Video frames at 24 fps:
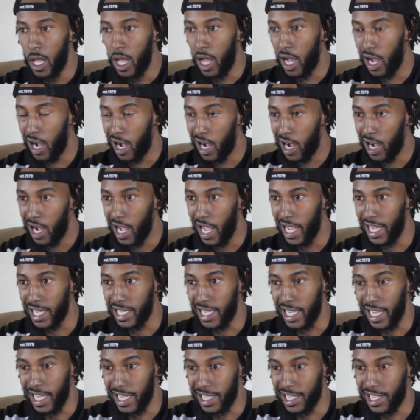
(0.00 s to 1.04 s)

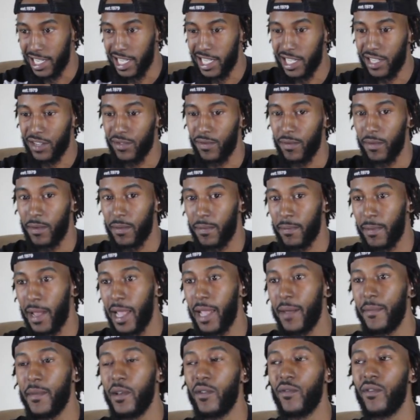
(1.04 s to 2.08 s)
It just
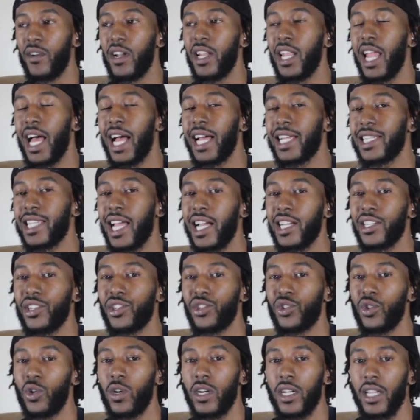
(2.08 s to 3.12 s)
made me realize how
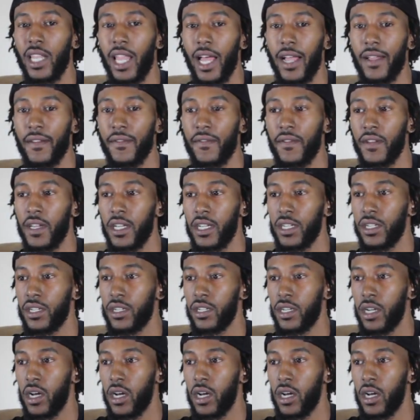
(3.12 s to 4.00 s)
short life is, you